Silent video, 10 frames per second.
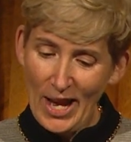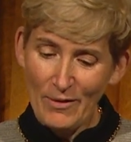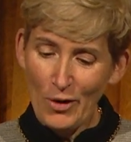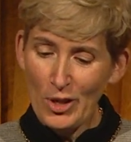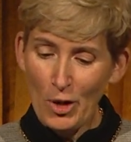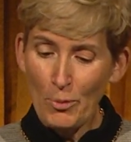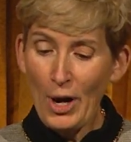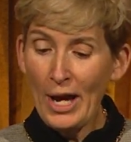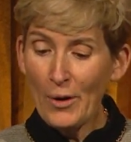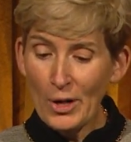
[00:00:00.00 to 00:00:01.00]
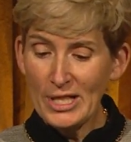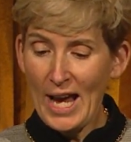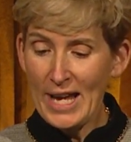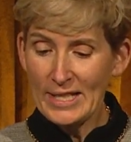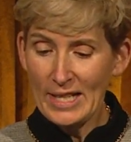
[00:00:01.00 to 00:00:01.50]
and for their
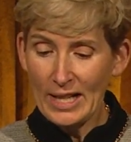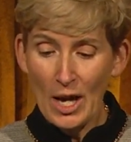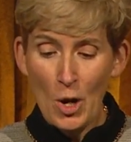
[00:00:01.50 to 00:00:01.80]
prioritizing,